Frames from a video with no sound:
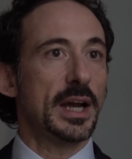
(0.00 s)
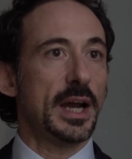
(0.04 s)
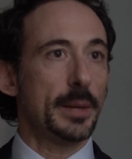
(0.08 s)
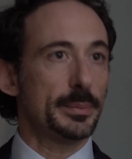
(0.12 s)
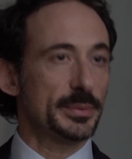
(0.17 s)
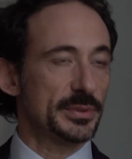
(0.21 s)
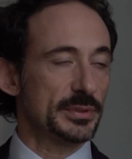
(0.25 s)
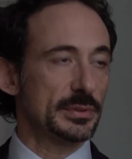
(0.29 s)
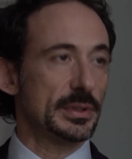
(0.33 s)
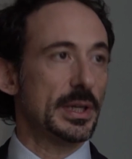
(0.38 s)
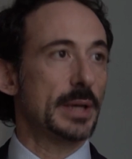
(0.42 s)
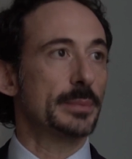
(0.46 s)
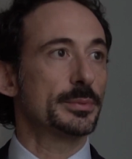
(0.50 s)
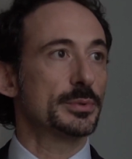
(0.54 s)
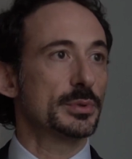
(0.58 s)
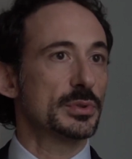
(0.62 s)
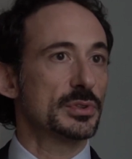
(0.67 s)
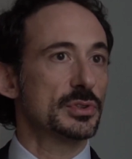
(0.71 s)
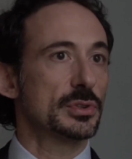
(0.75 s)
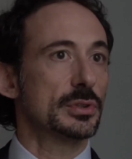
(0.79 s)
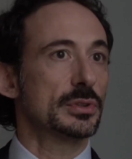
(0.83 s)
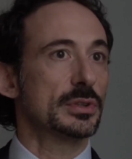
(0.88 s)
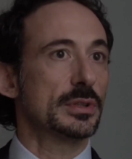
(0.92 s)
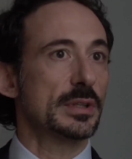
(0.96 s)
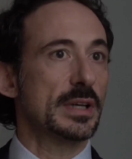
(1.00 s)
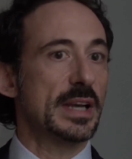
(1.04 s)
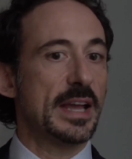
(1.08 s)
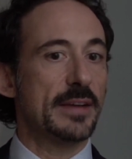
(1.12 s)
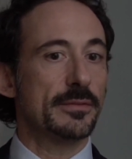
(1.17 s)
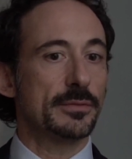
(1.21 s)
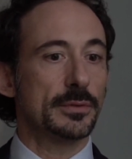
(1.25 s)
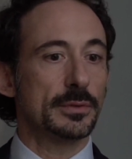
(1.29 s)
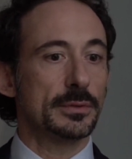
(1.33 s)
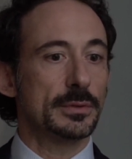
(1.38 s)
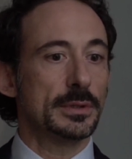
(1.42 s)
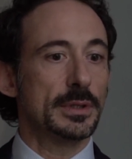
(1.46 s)
up to a certain
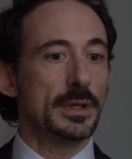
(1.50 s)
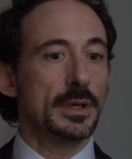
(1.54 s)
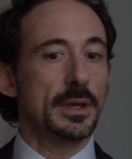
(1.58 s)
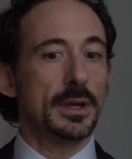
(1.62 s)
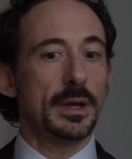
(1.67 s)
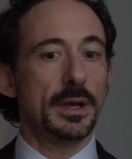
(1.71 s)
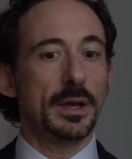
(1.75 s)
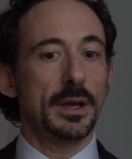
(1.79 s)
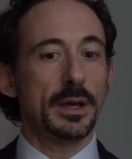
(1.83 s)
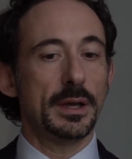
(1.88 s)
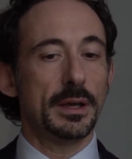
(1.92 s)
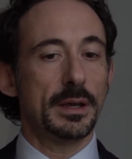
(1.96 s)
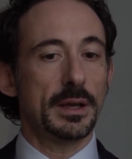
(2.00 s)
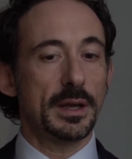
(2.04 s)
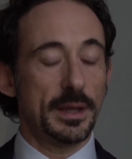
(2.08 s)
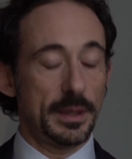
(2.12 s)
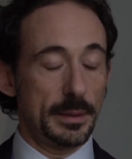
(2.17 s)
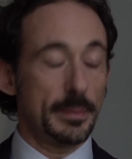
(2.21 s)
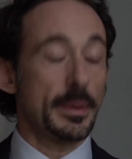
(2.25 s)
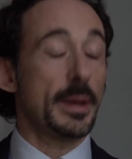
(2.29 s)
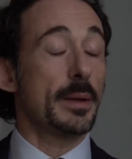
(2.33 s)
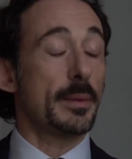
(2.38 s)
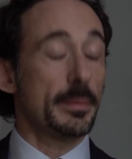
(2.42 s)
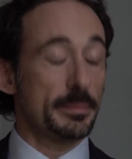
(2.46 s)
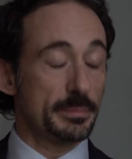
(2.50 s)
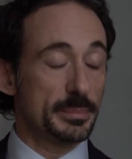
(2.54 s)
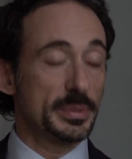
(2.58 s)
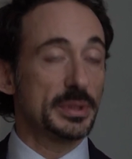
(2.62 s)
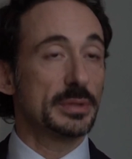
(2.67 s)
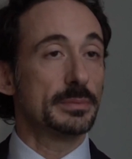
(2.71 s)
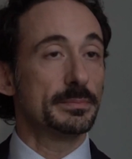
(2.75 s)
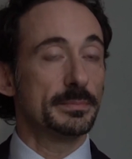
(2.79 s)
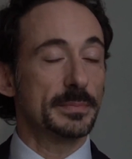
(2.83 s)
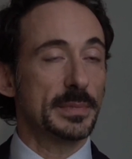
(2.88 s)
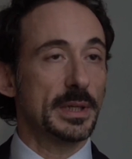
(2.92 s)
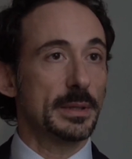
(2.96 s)
level,
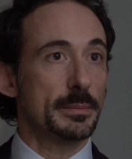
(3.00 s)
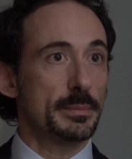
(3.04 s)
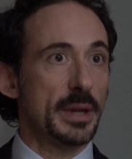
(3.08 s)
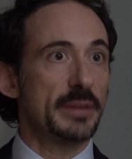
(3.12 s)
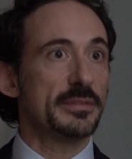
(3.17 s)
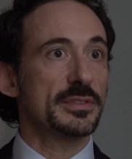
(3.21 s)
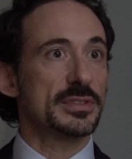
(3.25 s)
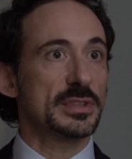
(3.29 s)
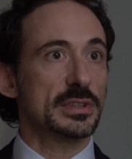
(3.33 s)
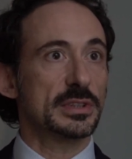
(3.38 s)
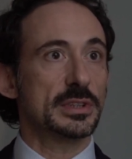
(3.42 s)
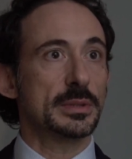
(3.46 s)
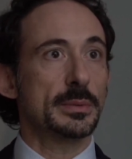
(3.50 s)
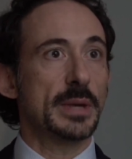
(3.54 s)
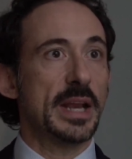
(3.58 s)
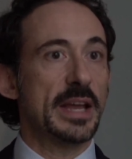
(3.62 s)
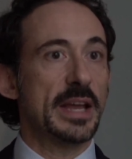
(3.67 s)
be above a certain